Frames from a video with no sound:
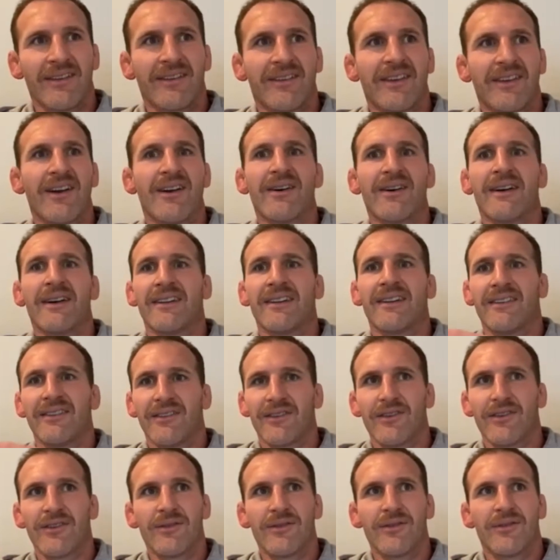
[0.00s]
go in and
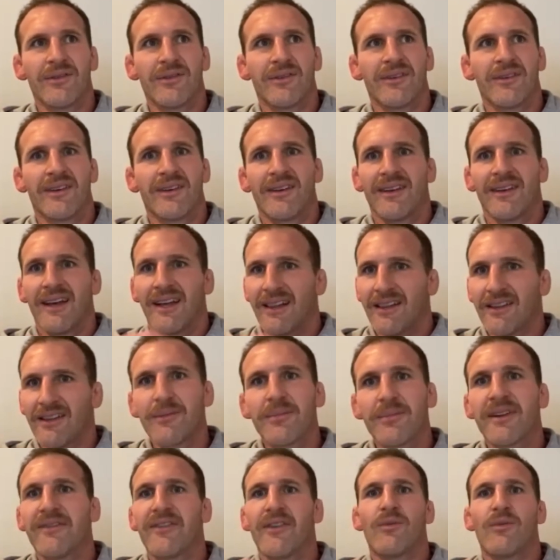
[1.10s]
do a little
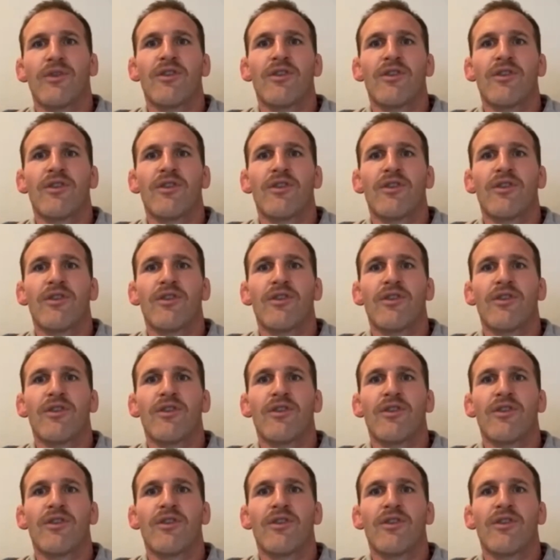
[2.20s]
bit of a